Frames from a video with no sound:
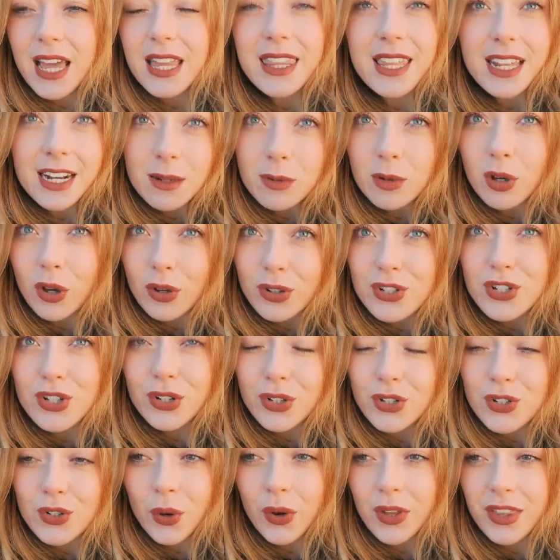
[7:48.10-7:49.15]
then I'm going to
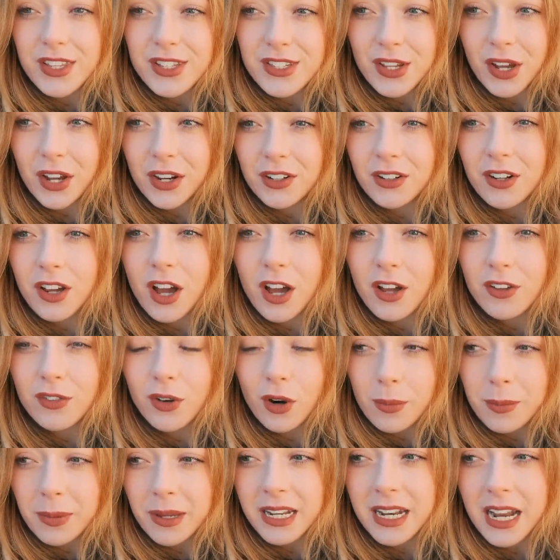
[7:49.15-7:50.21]
enjoy the sun
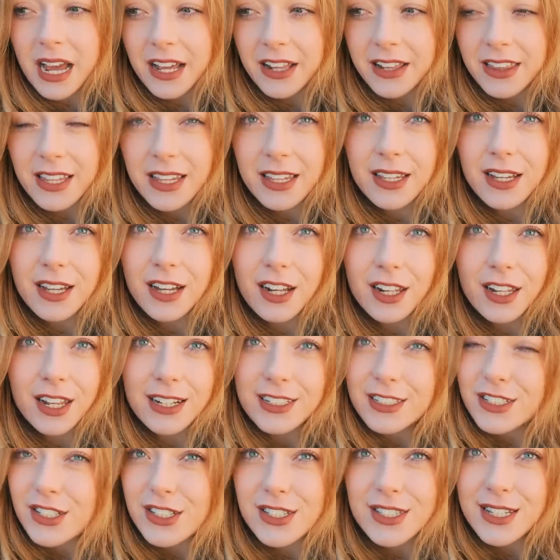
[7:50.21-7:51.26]
for a bit, I think,
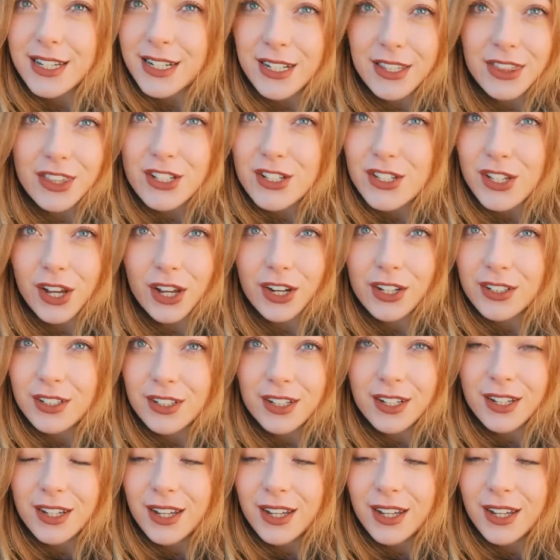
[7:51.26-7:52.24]
like to sit in the sun.